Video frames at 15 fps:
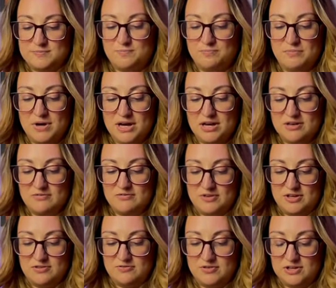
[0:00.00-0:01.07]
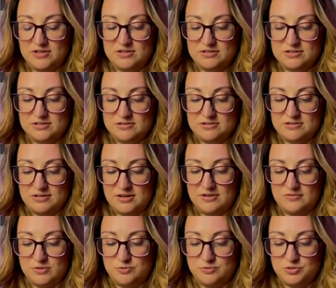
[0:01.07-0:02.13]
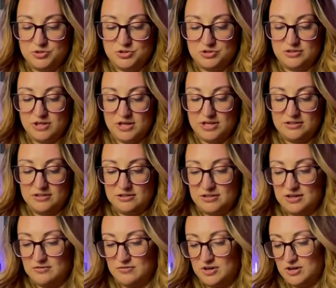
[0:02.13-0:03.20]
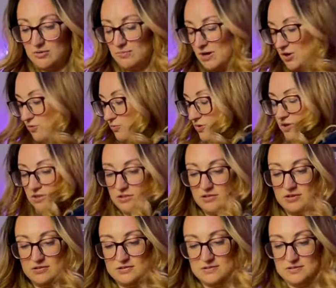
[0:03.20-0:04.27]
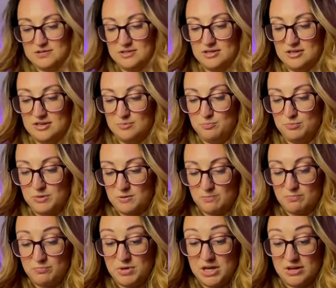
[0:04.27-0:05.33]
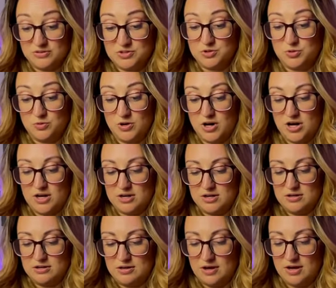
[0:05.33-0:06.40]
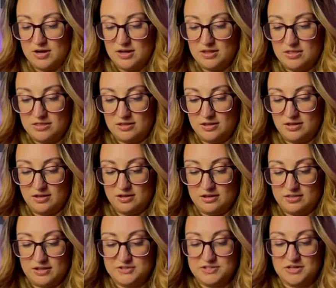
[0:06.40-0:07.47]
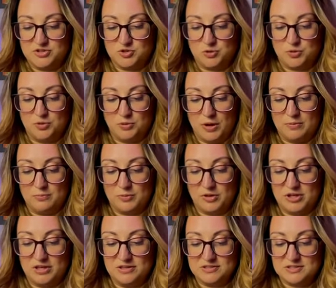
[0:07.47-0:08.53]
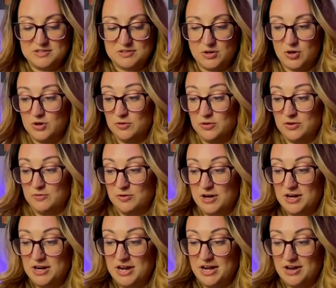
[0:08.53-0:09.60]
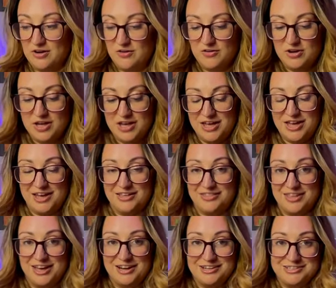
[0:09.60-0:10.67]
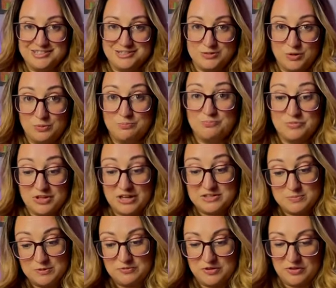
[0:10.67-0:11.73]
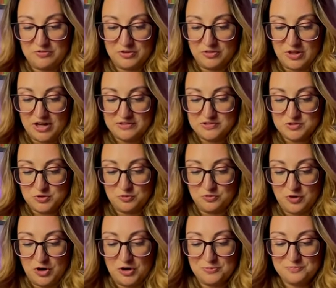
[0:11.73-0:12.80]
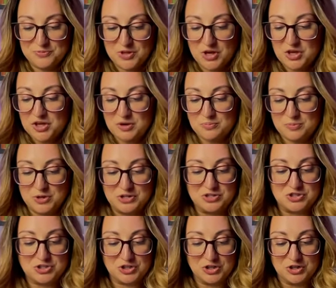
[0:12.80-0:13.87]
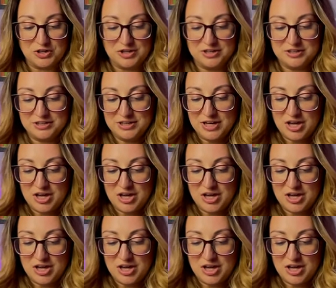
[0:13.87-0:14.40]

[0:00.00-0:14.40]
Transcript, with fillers: My favorite evolution line that they've come out with is the Meowscarada. I think that's actually, I'm playing Scarlet right now, and that's my favorite line so far. Pinsurin,